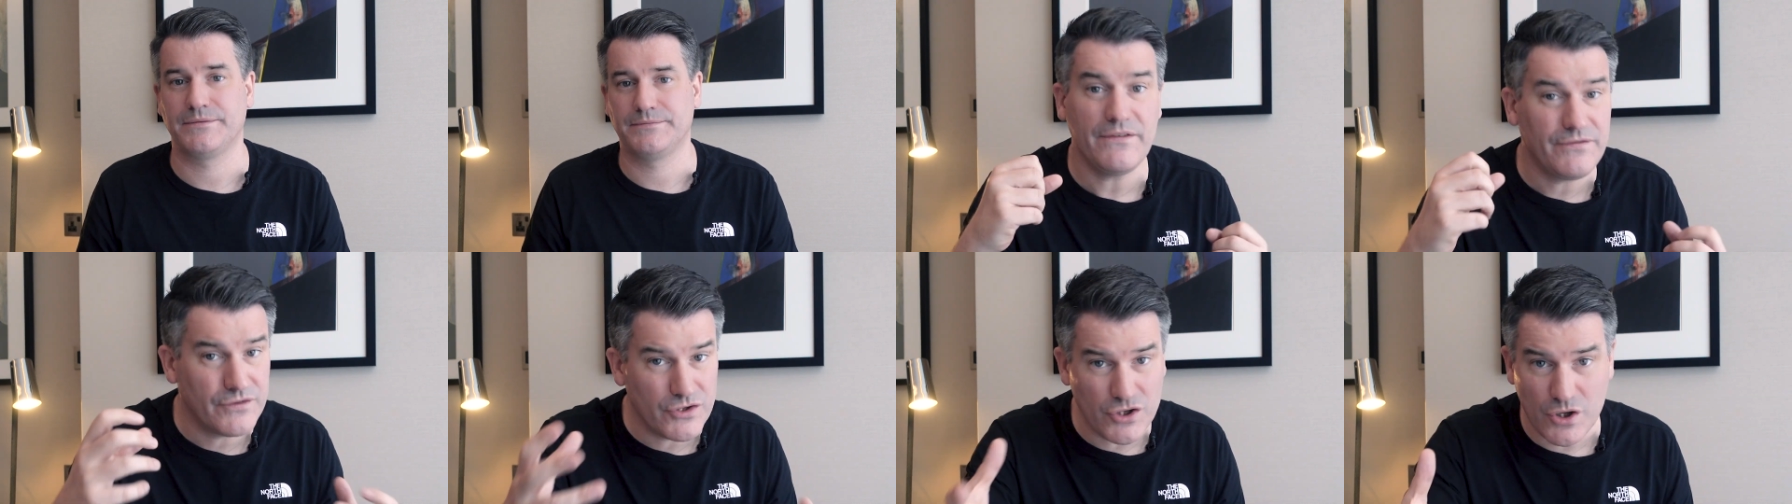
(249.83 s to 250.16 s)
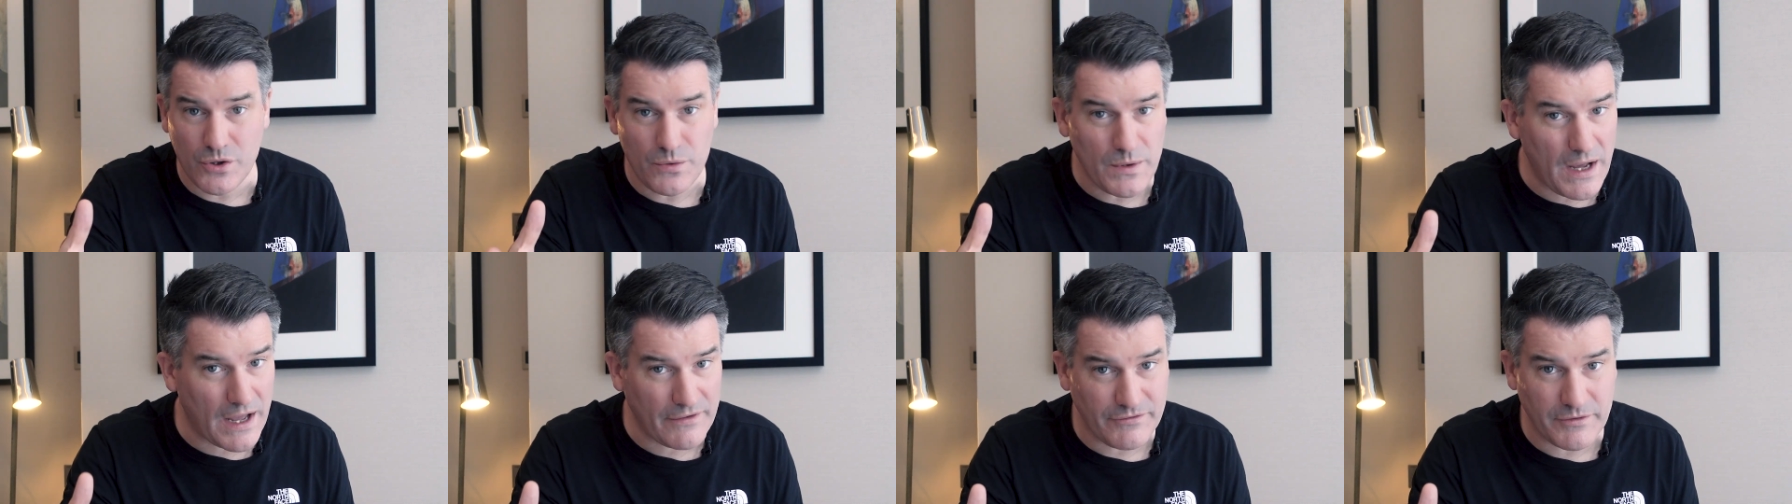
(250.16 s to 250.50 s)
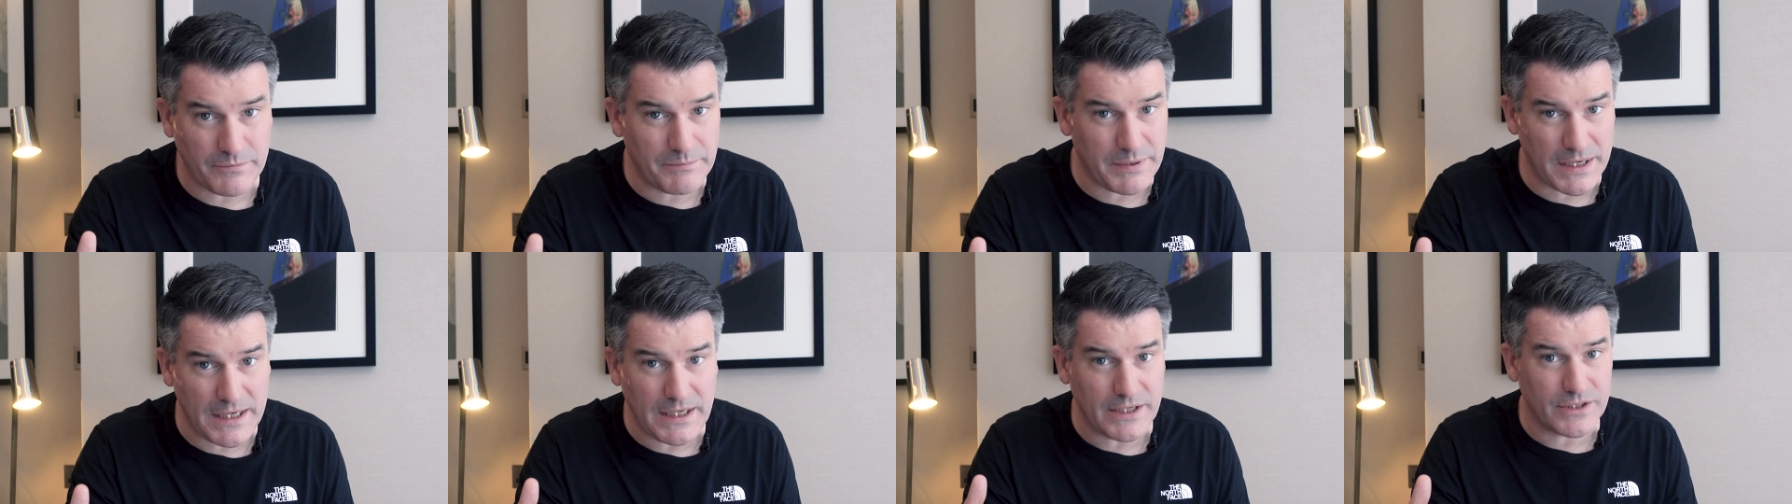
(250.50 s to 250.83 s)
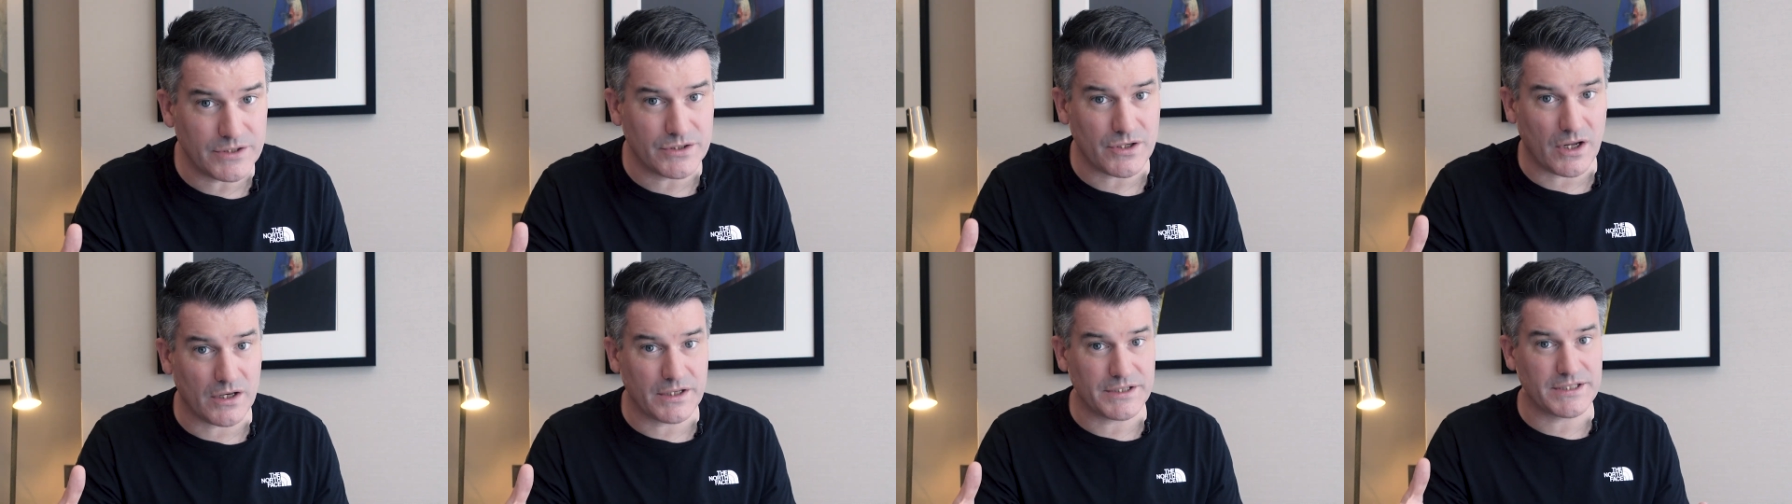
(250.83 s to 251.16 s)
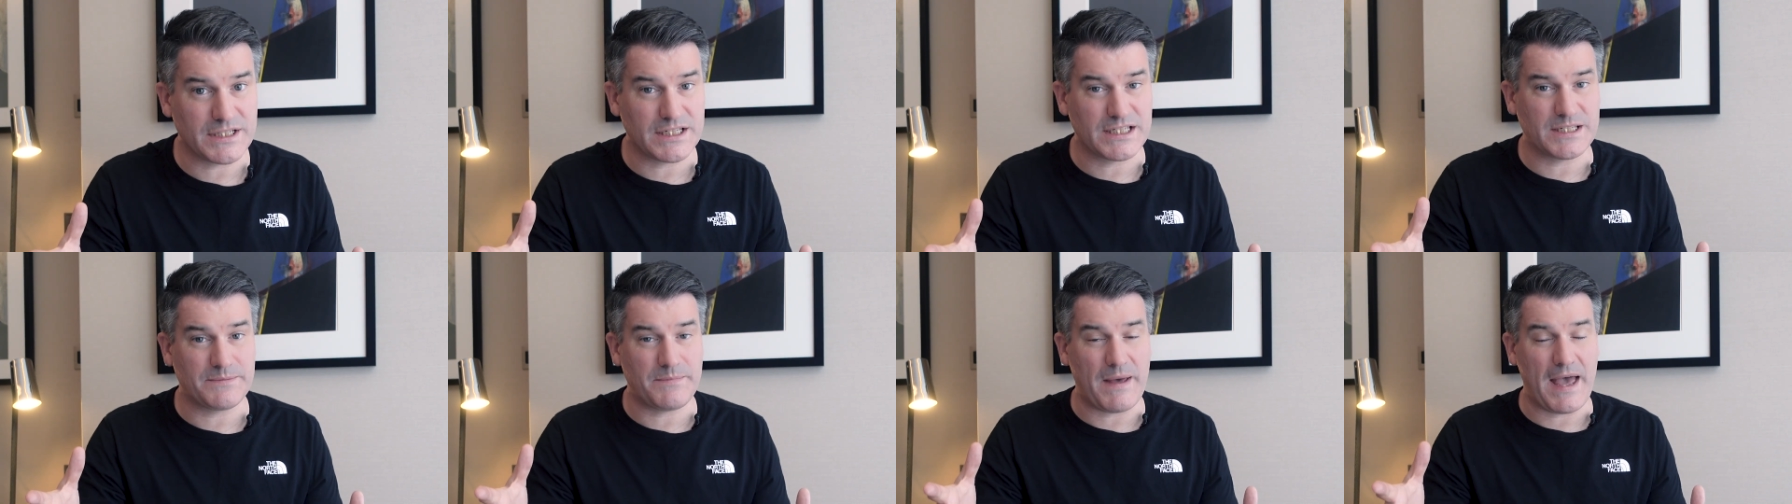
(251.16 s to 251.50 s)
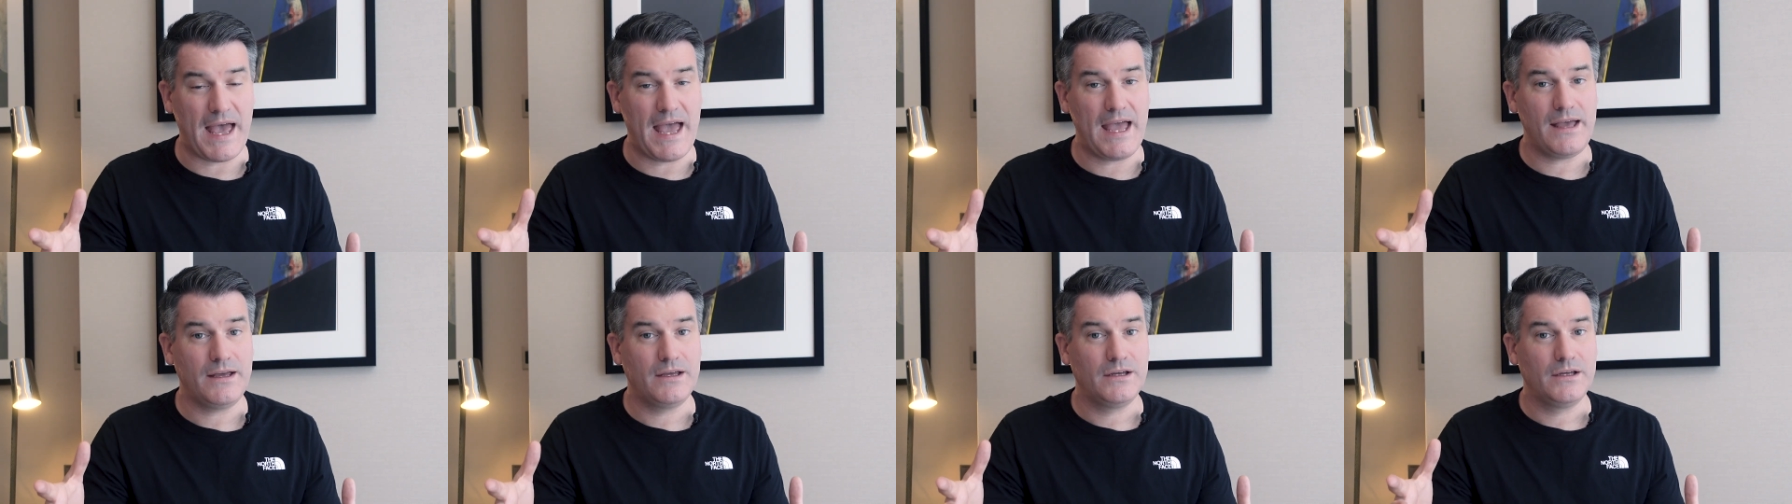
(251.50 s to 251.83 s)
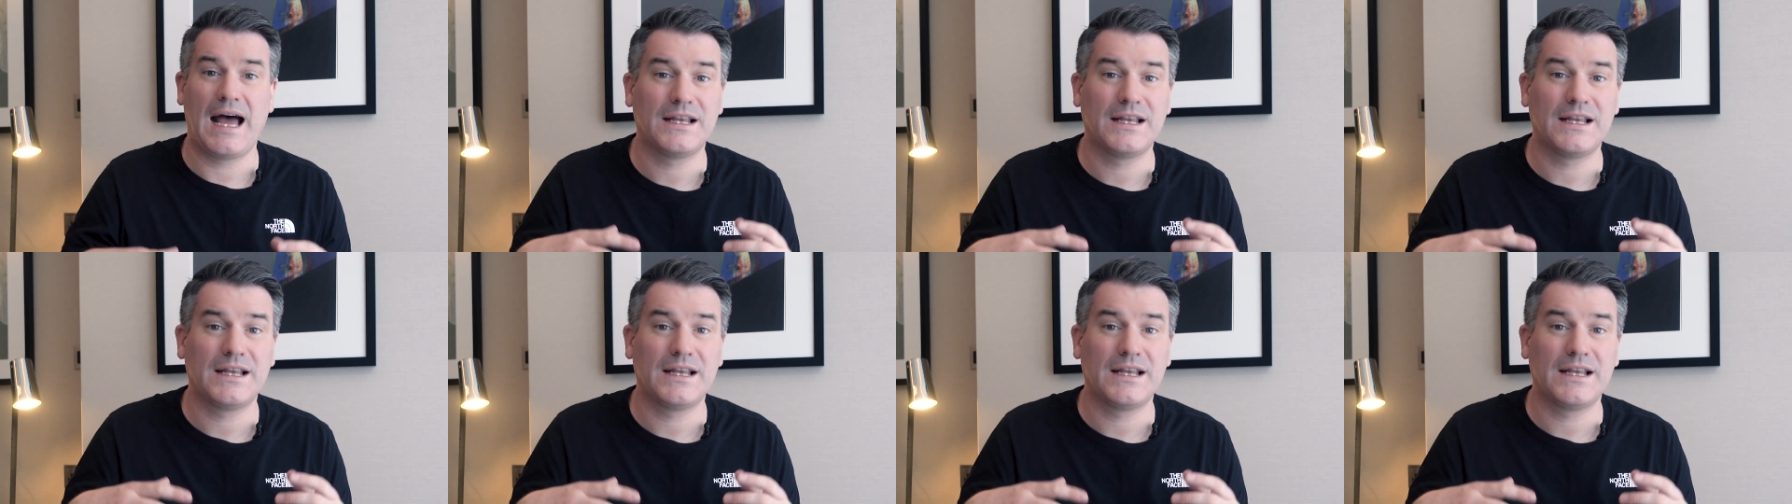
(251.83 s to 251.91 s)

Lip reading: If you have $1 billion to spare